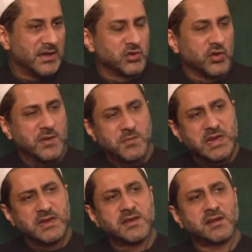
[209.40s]
So
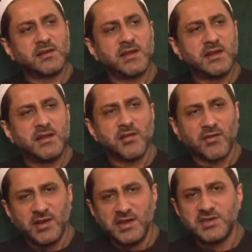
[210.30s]
immediately
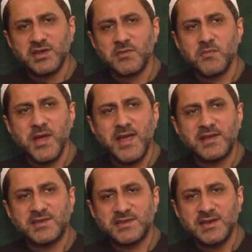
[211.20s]
religion
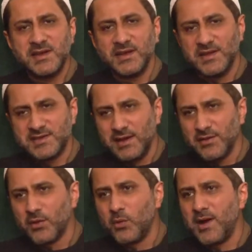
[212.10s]
makes this
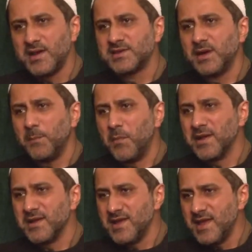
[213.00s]
otherwise a
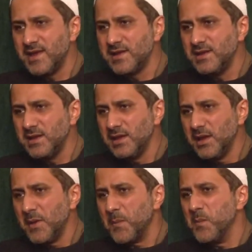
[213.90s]
mundane,
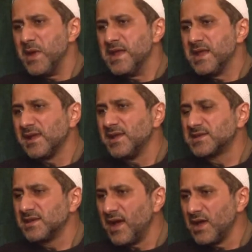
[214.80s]

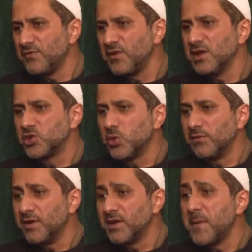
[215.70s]
meaningless life into
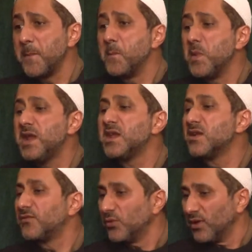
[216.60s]
a very
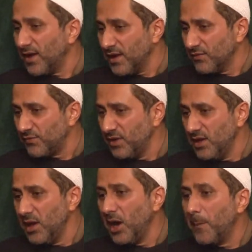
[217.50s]
meaningful life,
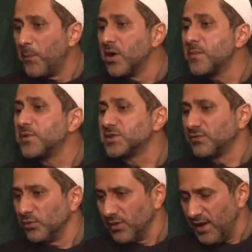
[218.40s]
a
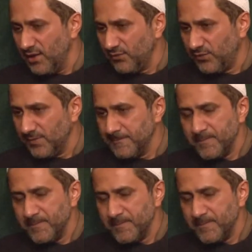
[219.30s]
purposeful life.